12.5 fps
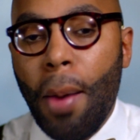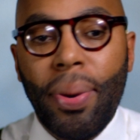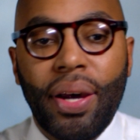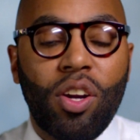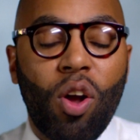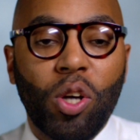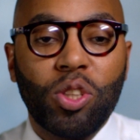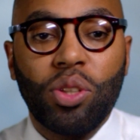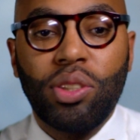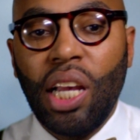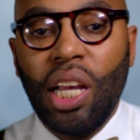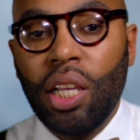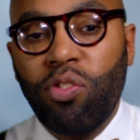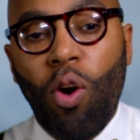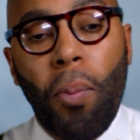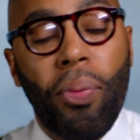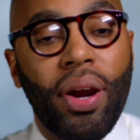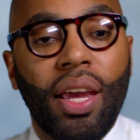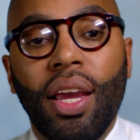but it also stands for
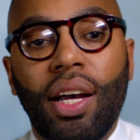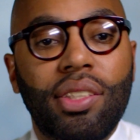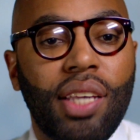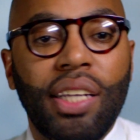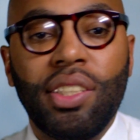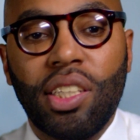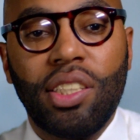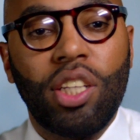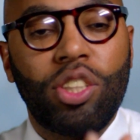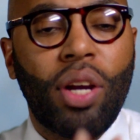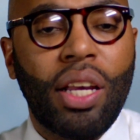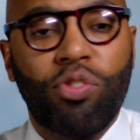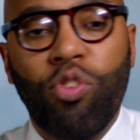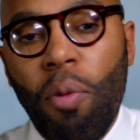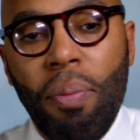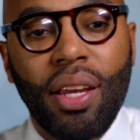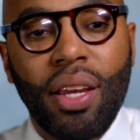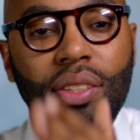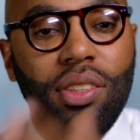bringing attention to
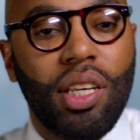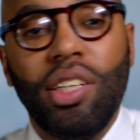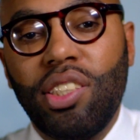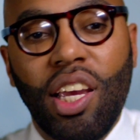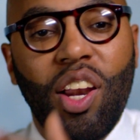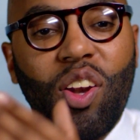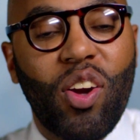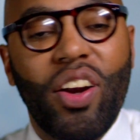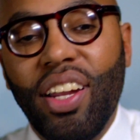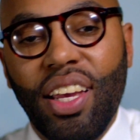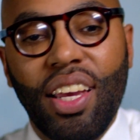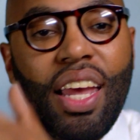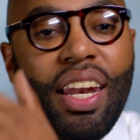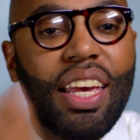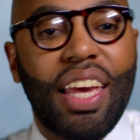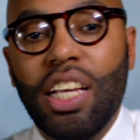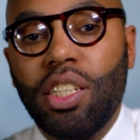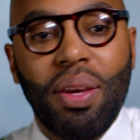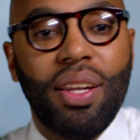transforming teaching, learning, and
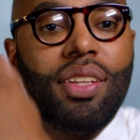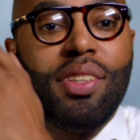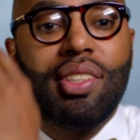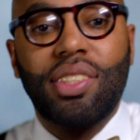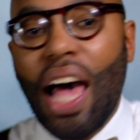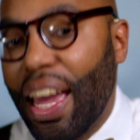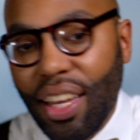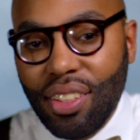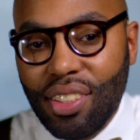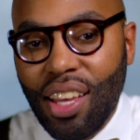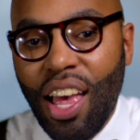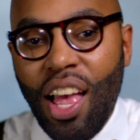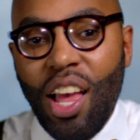engagement in science.